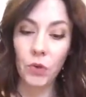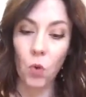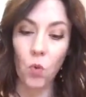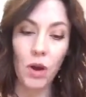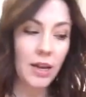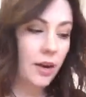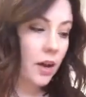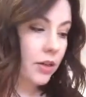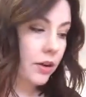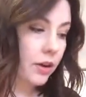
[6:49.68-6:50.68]
What
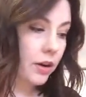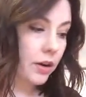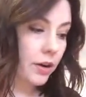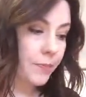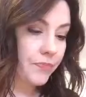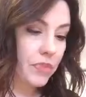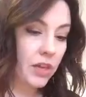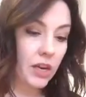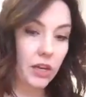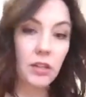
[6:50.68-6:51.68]
other
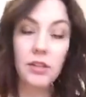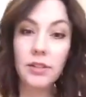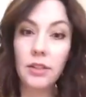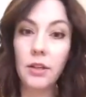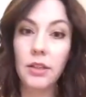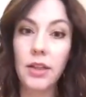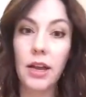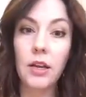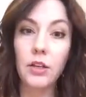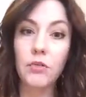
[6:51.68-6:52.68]
things
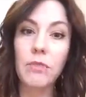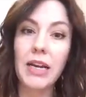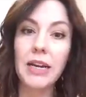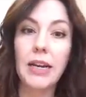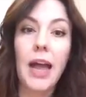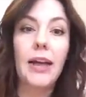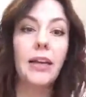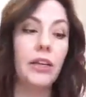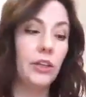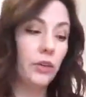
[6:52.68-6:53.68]
that you might get
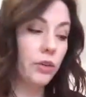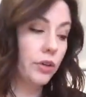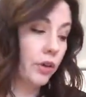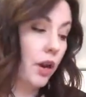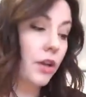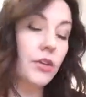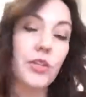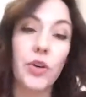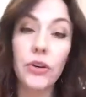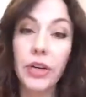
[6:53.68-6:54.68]
in your
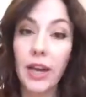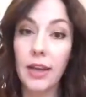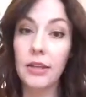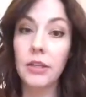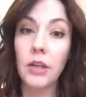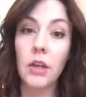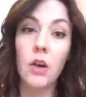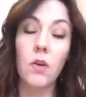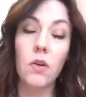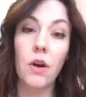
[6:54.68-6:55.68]
starter kit
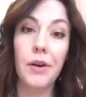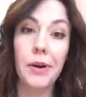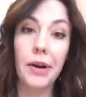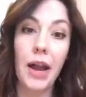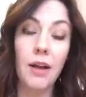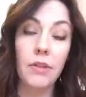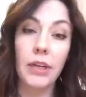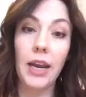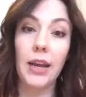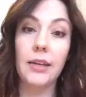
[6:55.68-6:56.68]
or have on
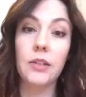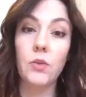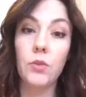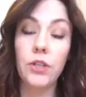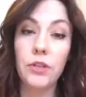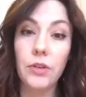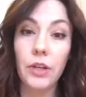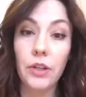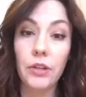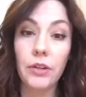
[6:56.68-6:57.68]
hand would you
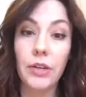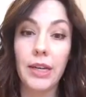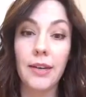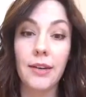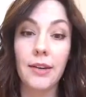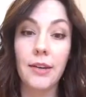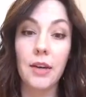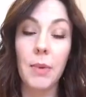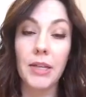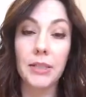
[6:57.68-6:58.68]
include in
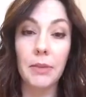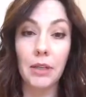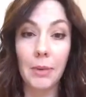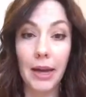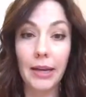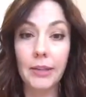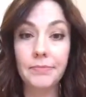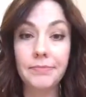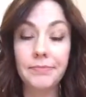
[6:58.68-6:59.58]
a possibility packet?